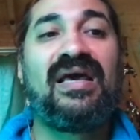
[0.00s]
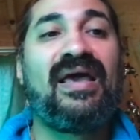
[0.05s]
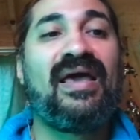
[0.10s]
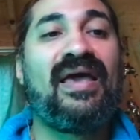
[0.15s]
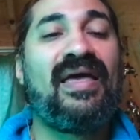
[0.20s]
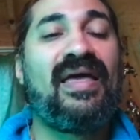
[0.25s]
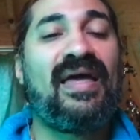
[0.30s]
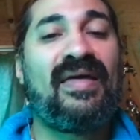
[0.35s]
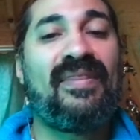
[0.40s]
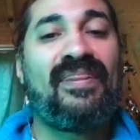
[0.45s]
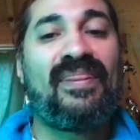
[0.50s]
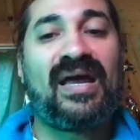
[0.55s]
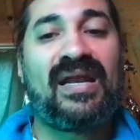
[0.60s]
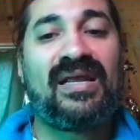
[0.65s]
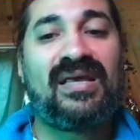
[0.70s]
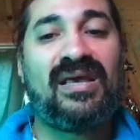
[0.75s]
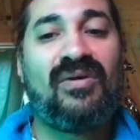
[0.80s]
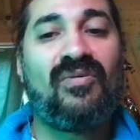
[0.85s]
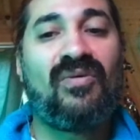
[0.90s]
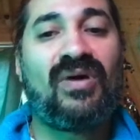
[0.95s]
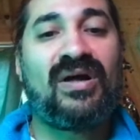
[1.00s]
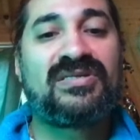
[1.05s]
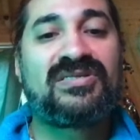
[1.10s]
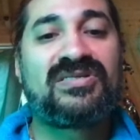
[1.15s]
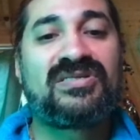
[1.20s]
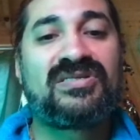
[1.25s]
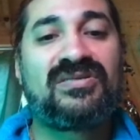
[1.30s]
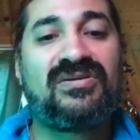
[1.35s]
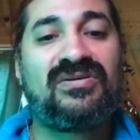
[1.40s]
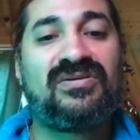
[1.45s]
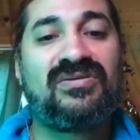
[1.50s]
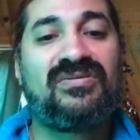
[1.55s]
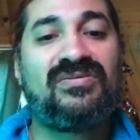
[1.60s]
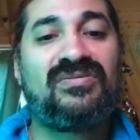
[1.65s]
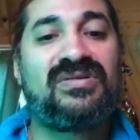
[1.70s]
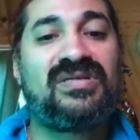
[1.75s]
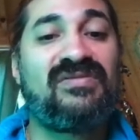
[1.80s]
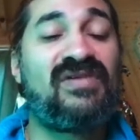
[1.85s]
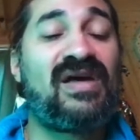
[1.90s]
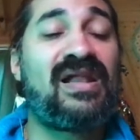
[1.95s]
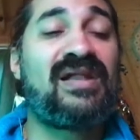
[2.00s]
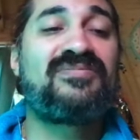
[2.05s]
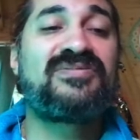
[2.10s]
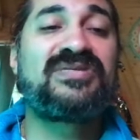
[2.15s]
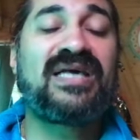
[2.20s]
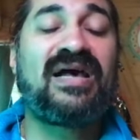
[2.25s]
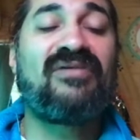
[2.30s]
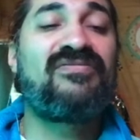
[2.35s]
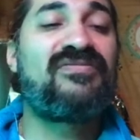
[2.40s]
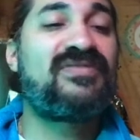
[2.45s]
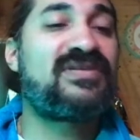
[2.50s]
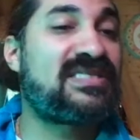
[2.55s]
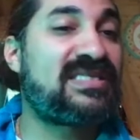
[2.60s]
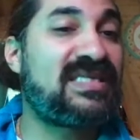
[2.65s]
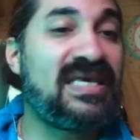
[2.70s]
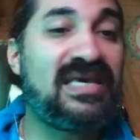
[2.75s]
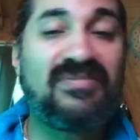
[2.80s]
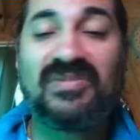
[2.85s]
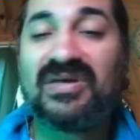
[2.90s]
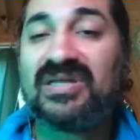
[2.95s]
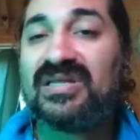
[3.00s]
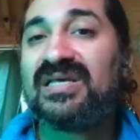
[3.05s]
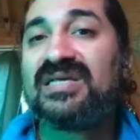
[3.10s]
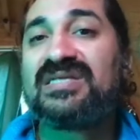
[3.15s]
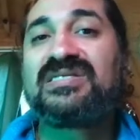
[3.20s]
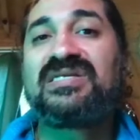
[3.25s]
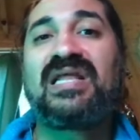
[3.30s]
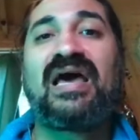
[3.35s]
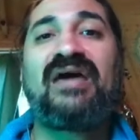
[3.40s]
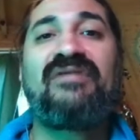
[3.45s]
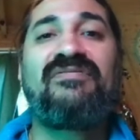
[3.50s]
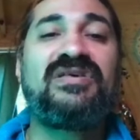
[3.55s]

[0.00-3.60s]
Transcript: and that he wants to develop self-esteem in this life.